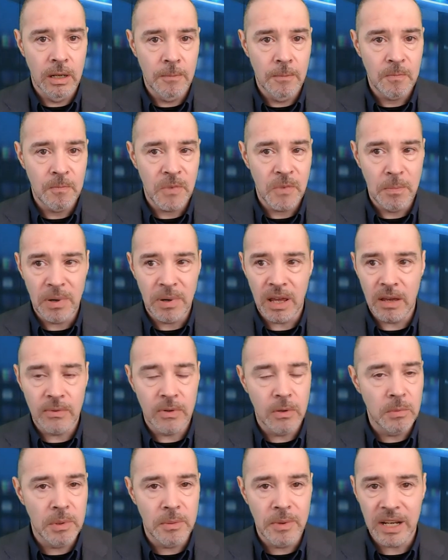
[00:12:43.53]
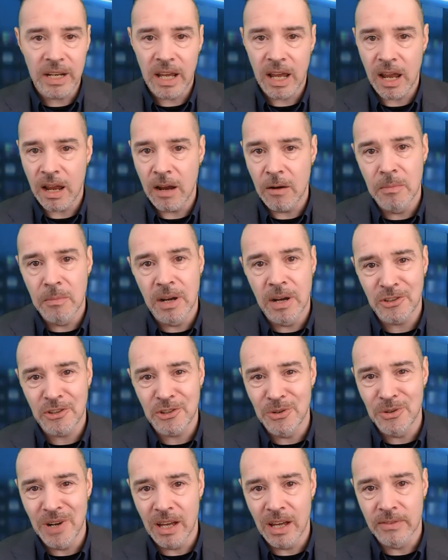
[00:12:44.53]
A platform, no matter how much
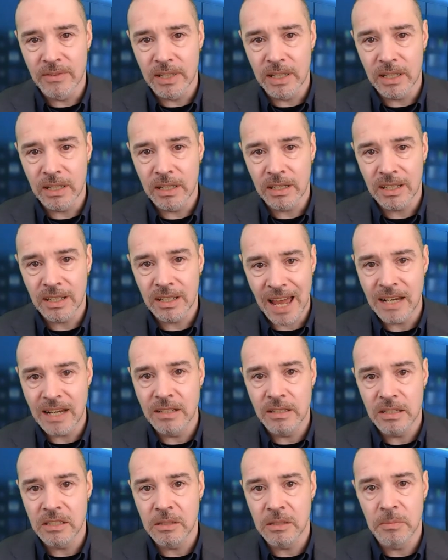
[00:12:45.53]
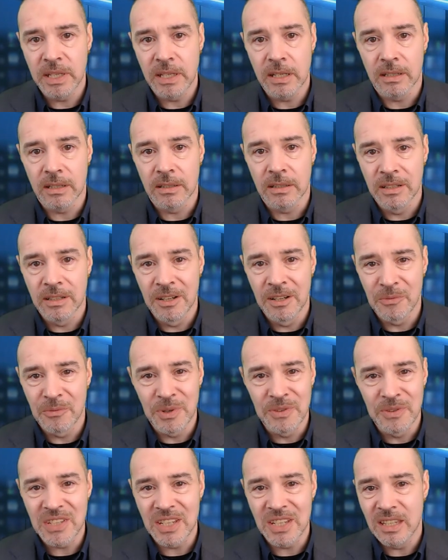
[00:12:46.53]
you love it, can disappear.
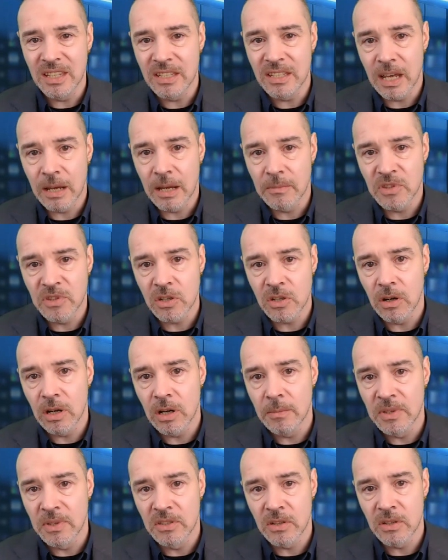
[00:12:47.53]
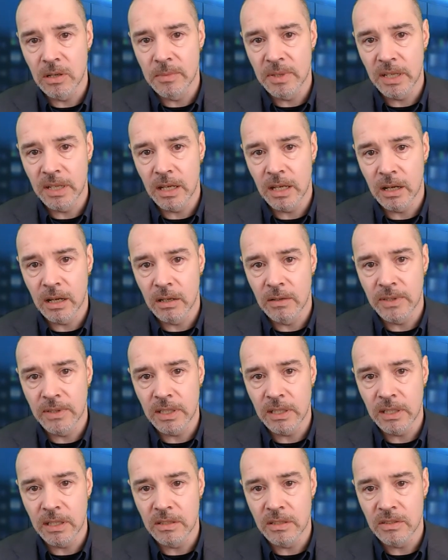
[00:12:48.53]
We've seen this happen time and time again over the
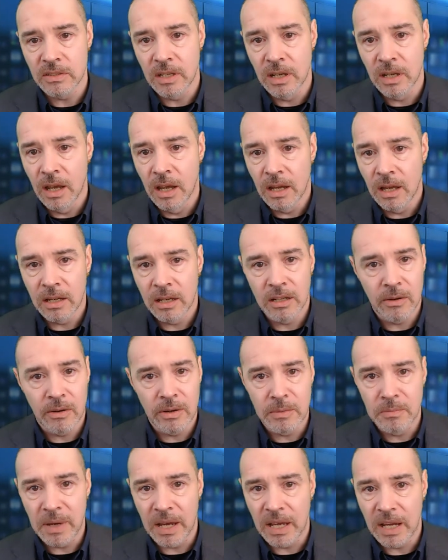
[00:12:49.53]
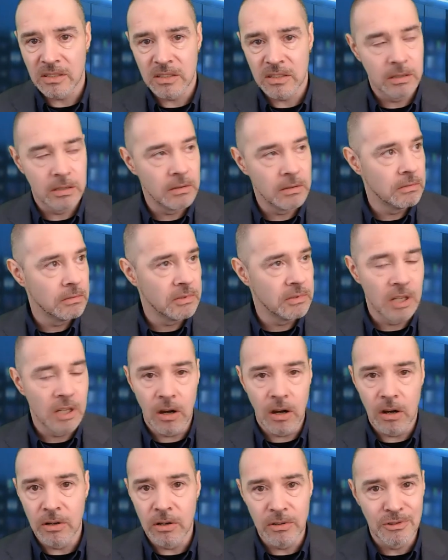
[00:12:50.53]
years, going back to
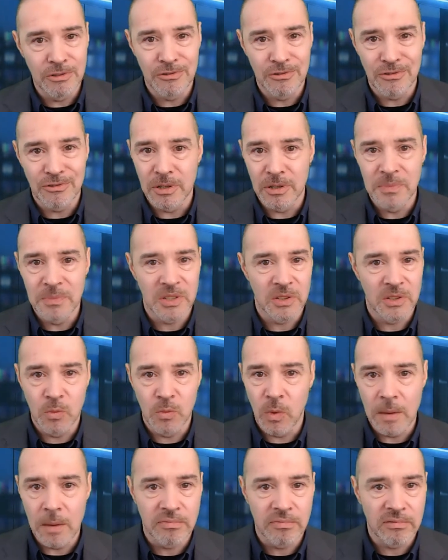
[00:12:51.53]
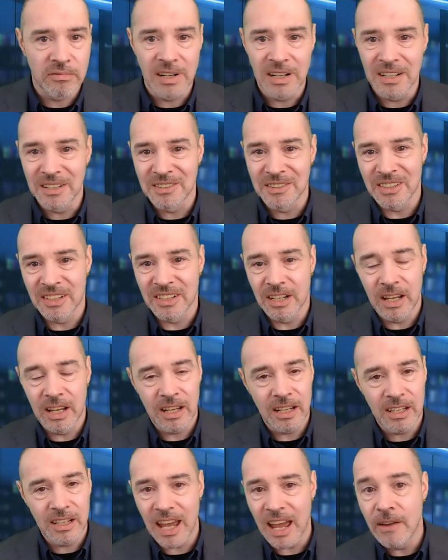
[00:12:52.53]
Yahoo groups and web rings, and
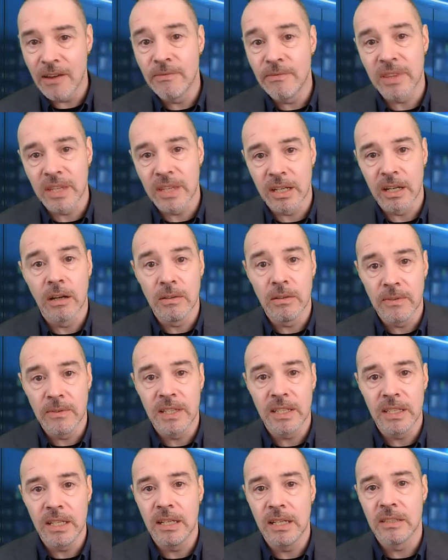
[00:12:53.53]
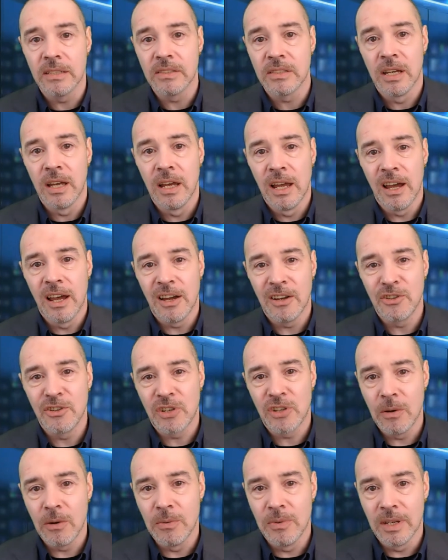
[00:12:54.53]
everything over the years has
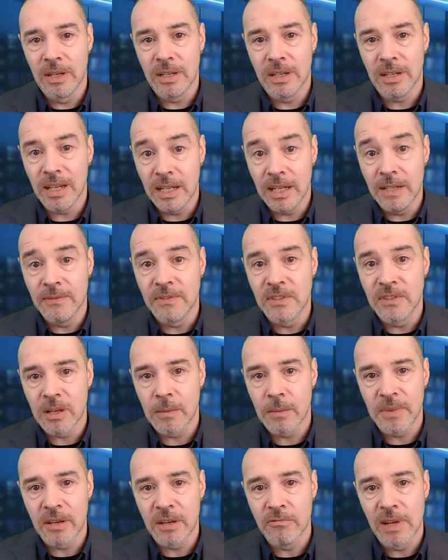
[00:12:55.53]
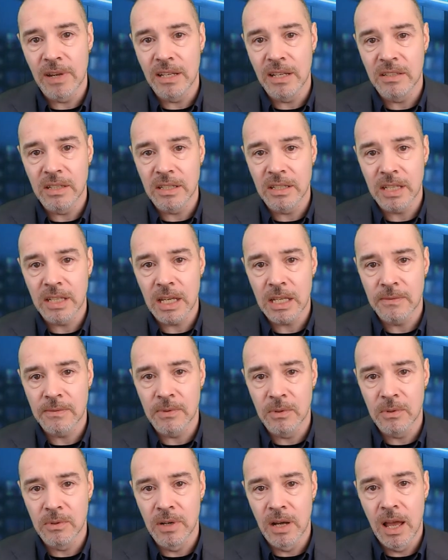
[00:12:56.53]
shown that even something really
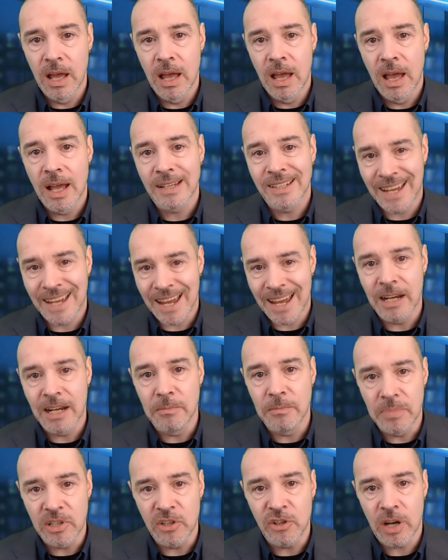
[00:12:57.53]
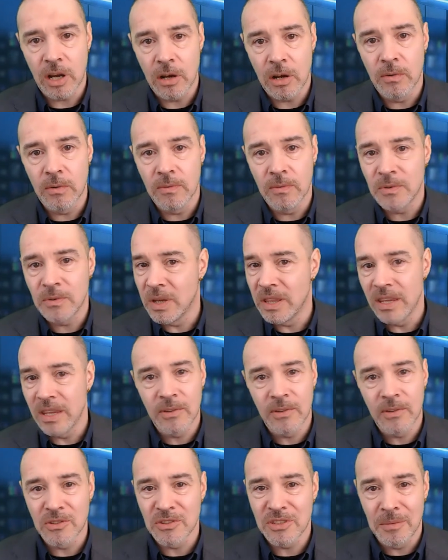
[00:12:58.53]
successful can be shelved when they've
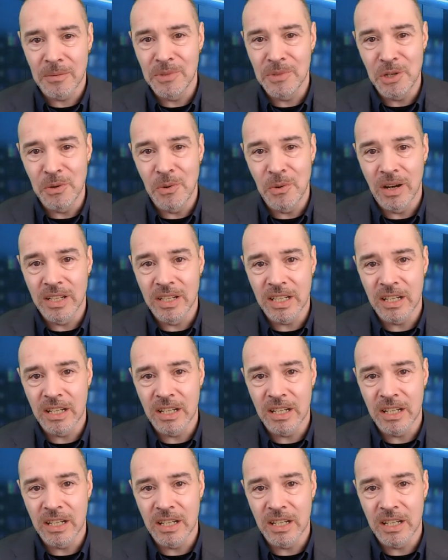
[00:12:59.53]
got some new idea